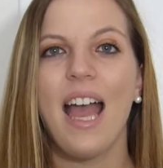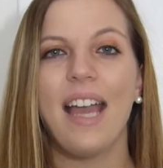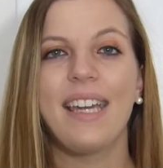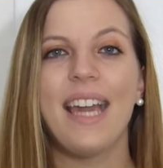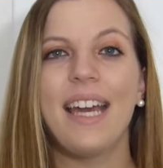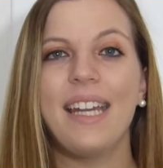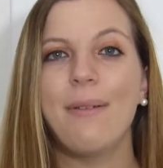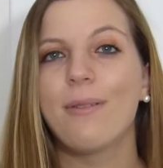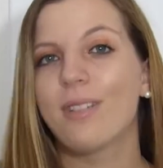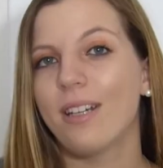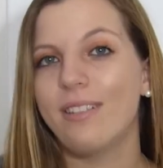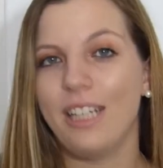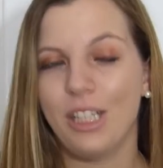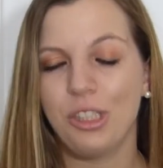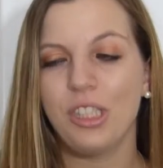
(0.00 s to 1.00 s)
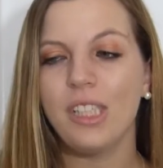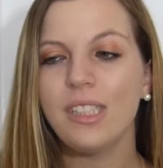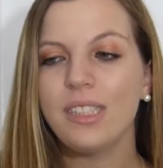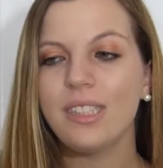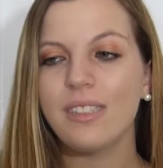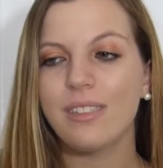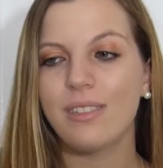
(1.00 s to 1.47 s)
Again, it was
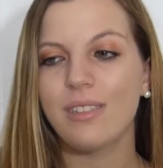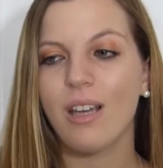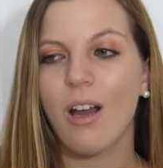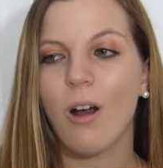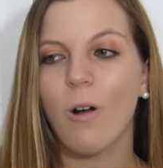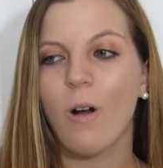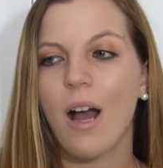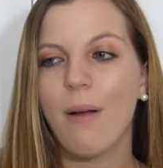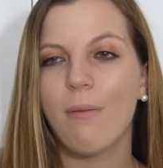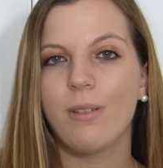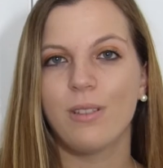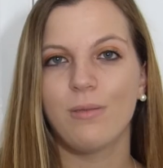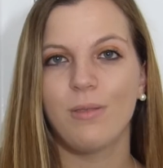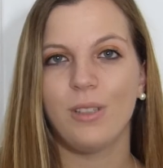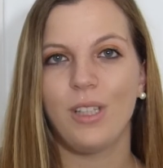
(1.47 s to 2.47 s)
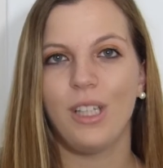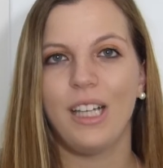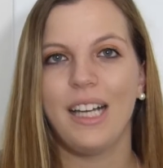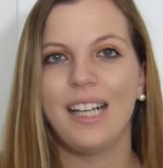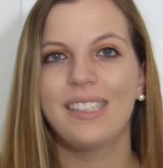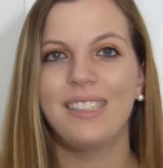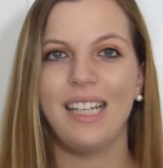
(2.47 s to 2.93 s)
auditions, so I wasn't
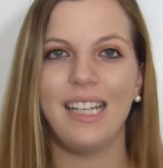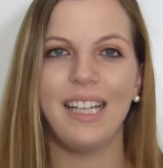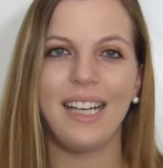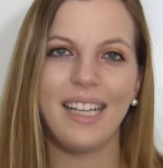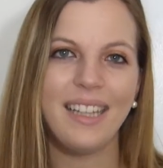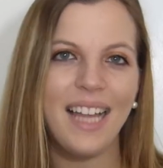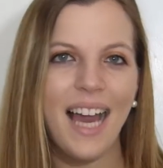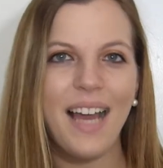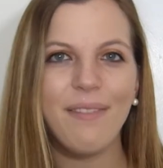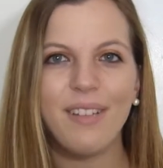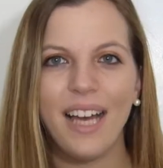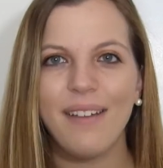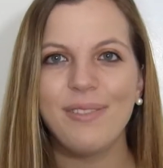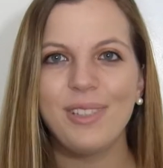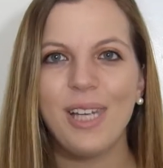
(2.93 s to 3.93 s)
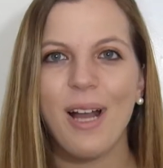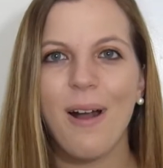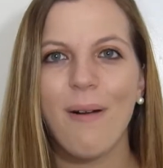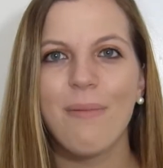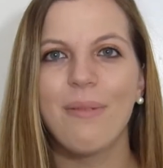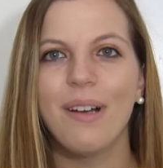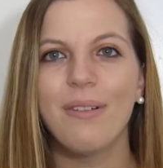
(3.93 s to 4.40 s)
really seeing like a live live
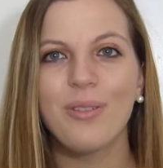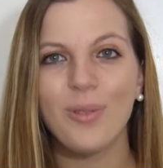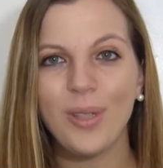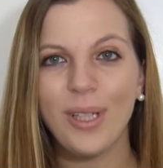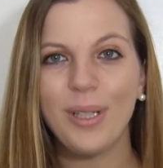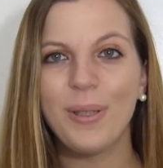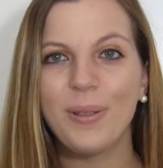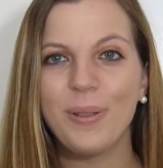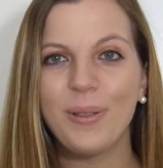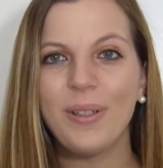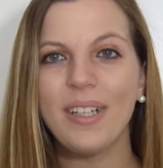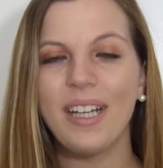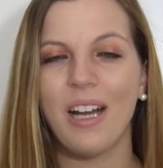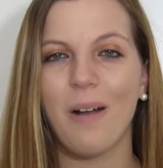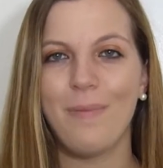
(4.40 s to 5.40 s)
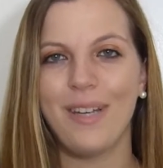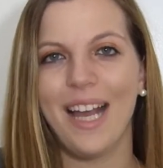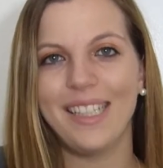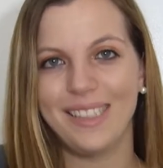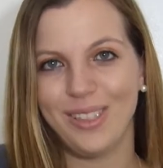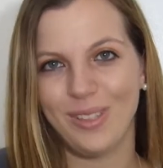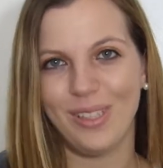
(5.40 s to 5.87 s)
show, but it was really cool. I hope you
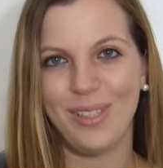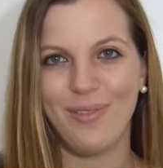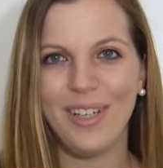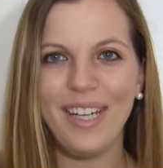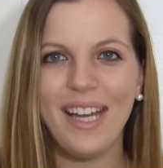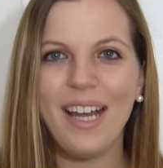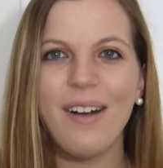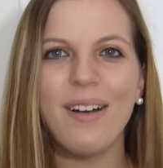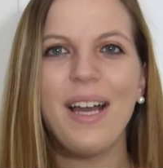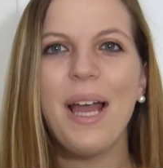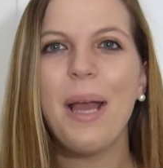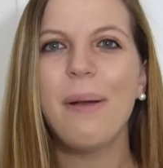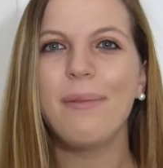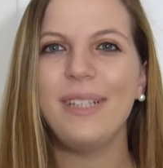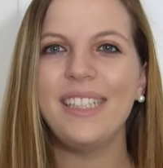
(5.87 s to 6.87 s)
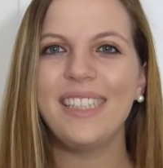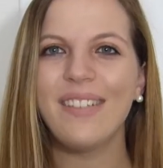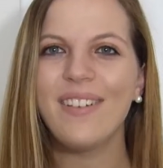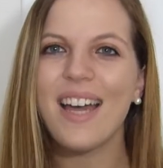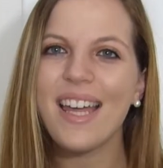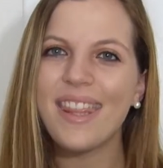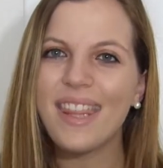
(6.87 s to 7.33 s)
guys enjoyed this video. Please
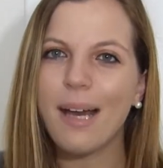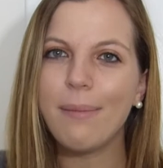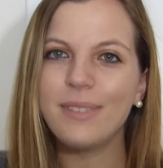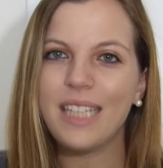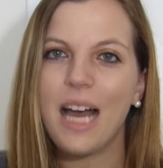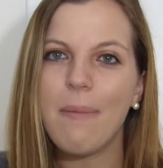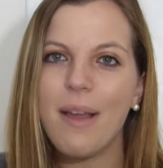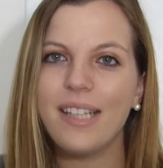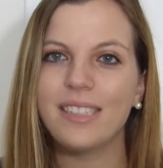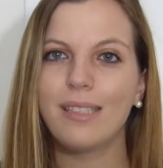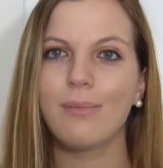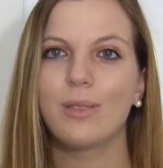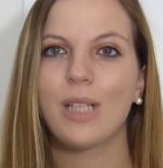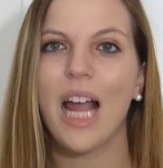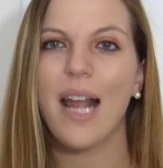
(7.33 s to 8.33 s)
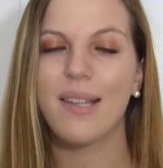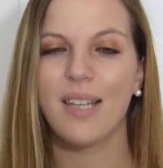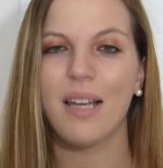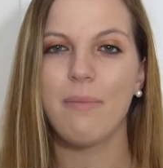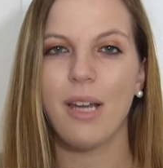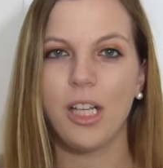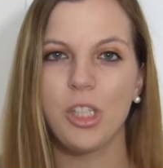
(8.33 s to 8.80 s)
give it a thumbs up and subscribe
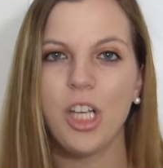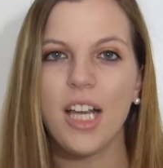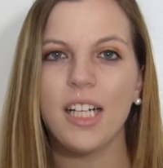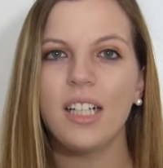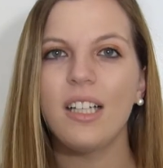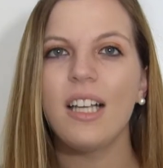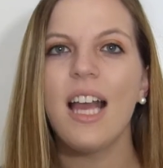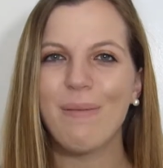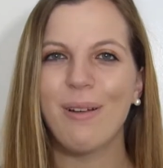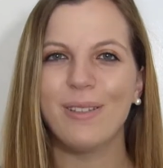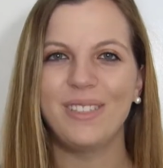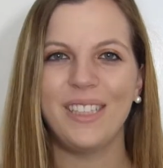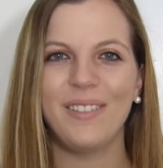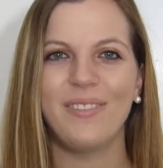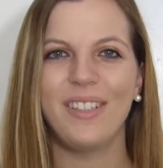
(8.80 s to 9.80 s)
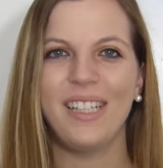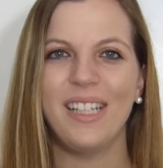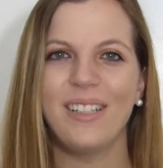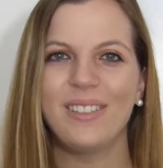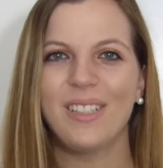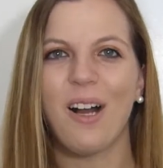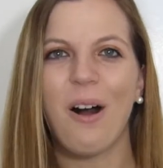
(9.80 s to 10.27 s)
to my main channel. I'll be posting
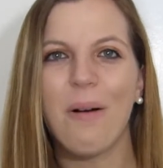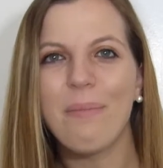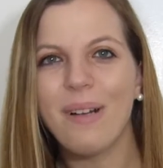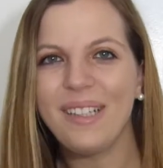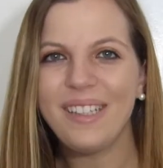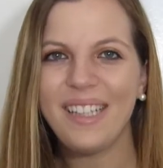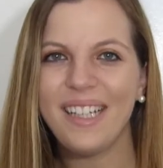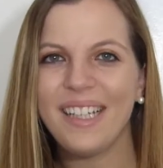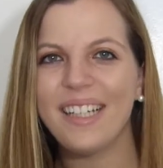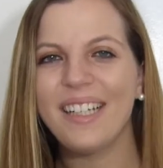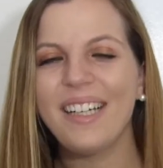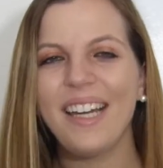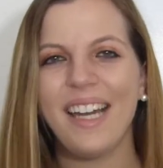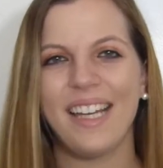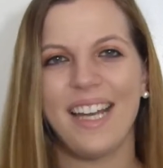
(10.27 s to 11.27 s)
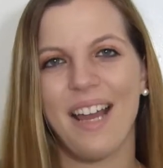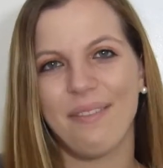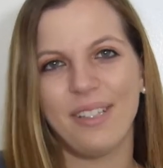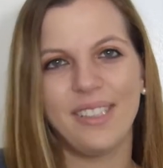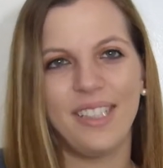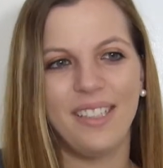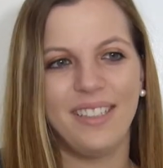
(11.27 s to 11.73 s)
videos all month here and
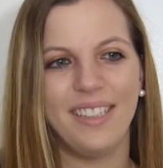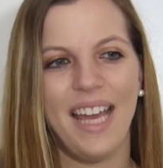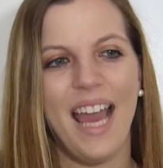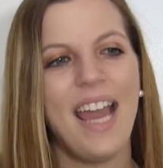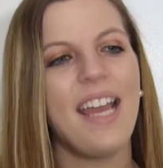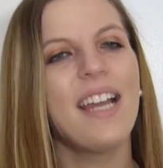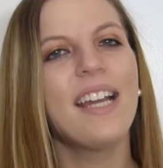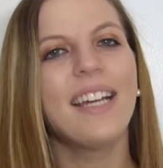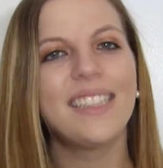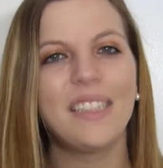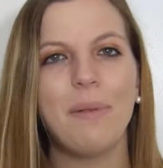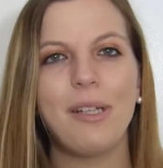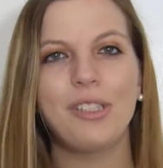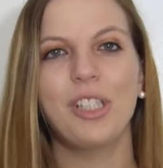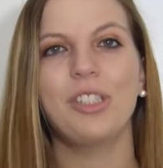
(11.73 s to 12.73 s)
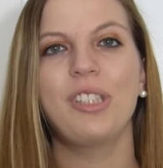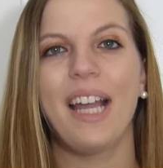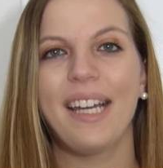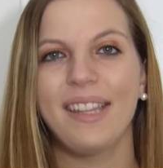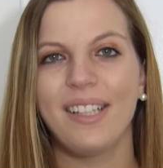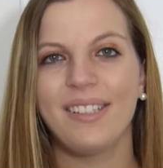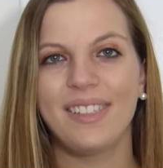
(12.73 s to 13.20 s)
every single day, so make sure to
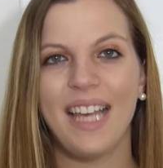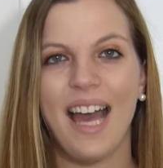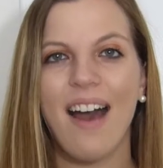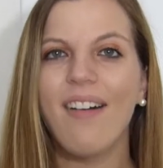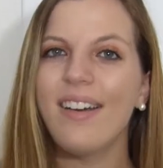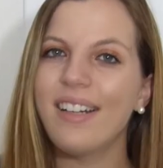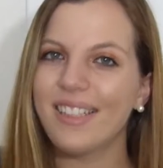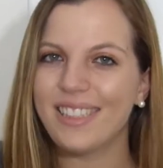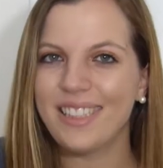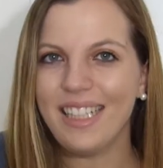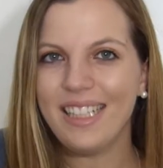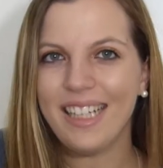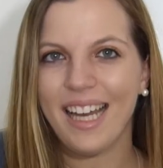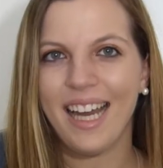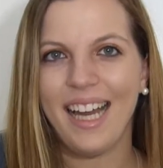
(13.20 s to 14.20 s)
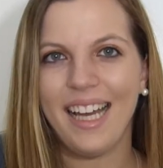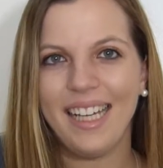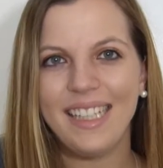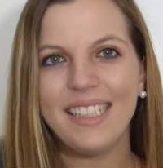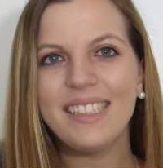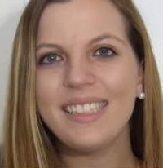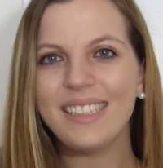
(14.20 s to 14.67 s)
check those out, and I'll see you
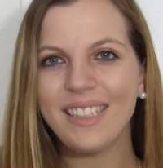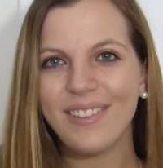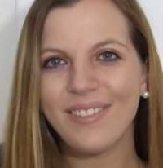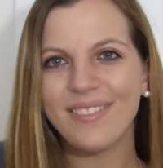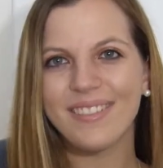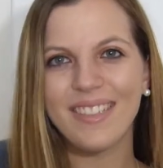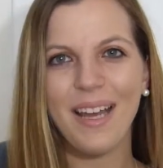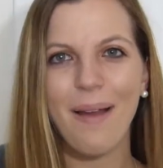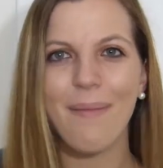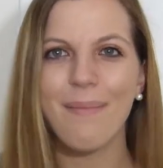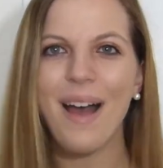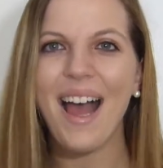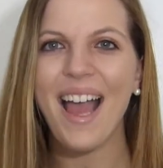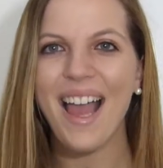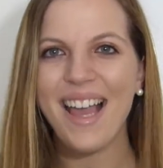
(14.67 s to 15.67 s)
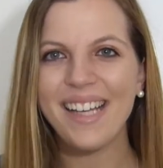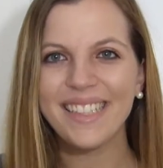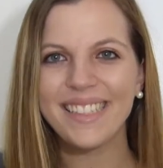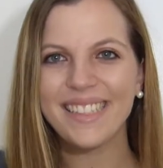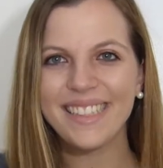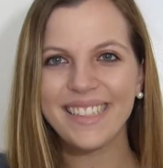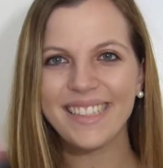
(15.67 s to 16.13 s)
guys soon. Bye!